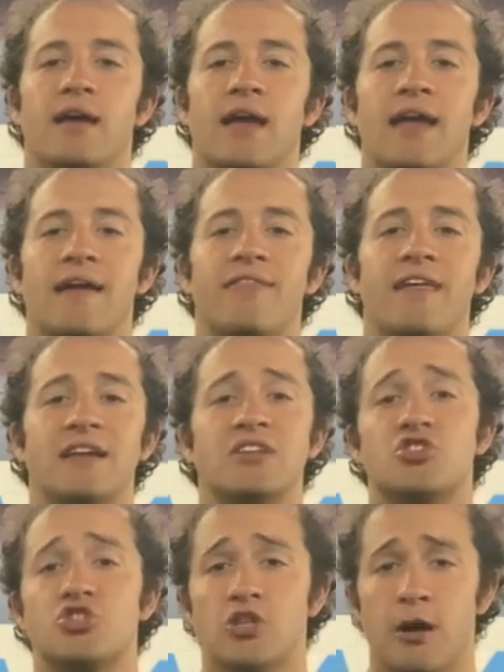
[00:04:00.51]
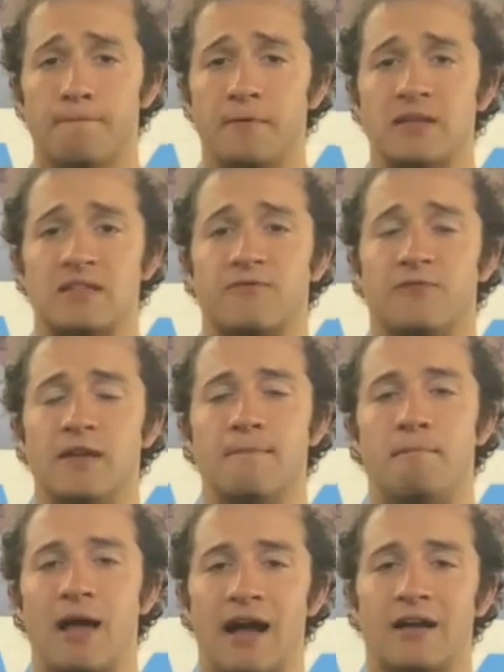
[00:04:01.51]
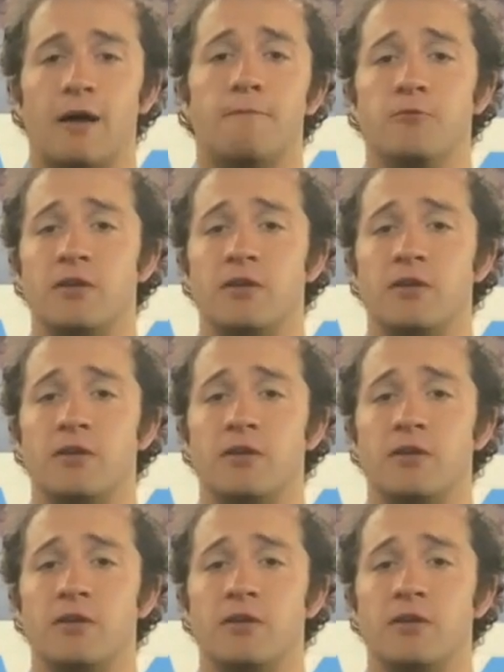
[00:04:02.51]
and then he's jumping his feet back up.